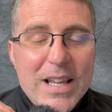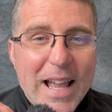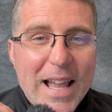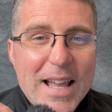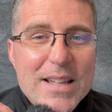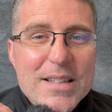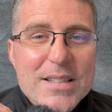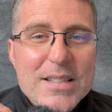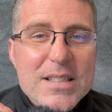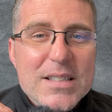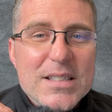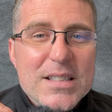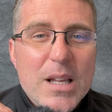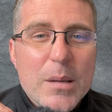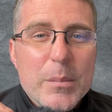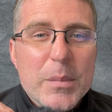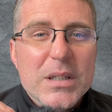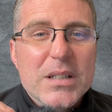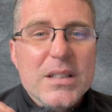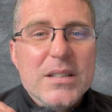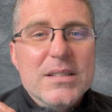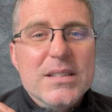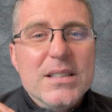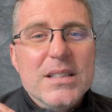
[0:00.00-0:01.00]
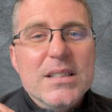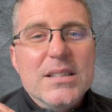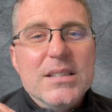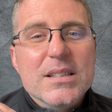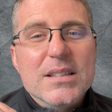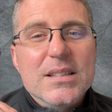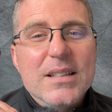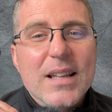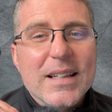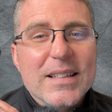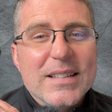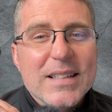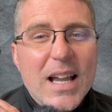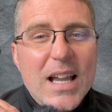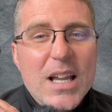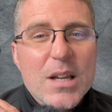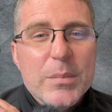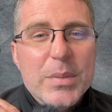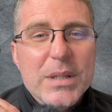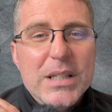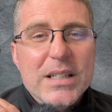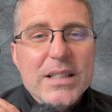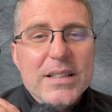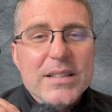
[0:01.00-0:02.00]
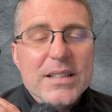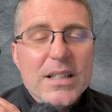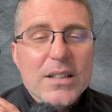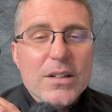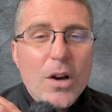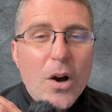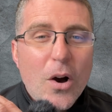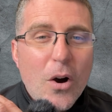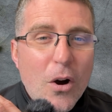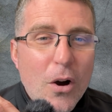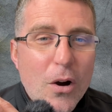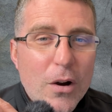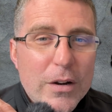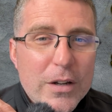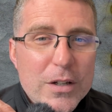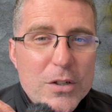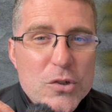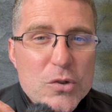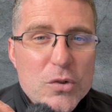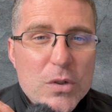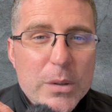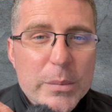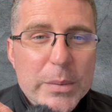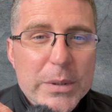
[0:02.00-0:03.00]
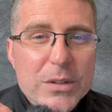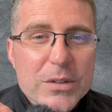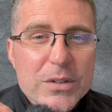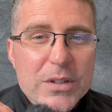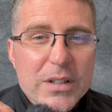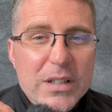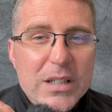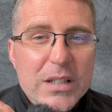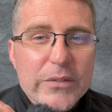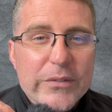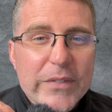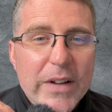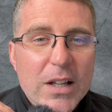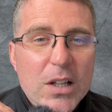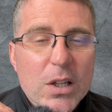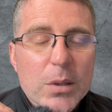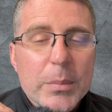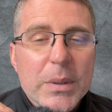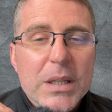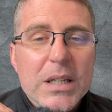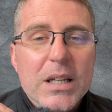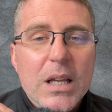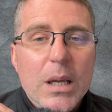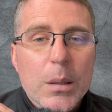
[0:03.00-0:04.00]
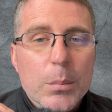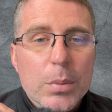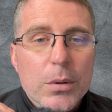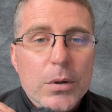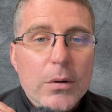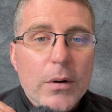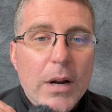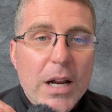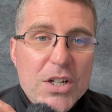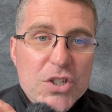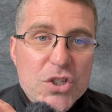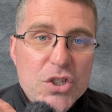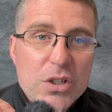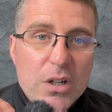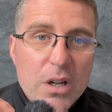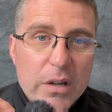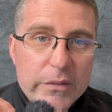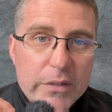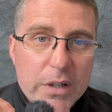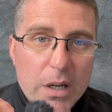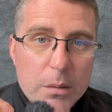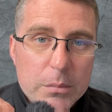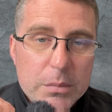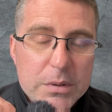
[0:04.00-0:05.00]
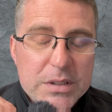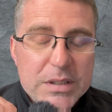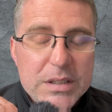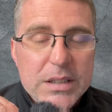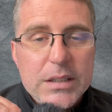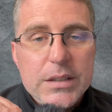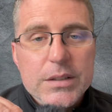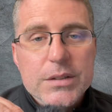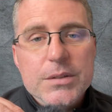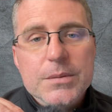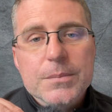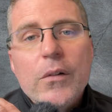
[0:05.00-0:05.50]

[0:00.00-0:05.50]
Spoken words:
and systemic diseases like diabetes can all contribute to the development and progression of gum disease.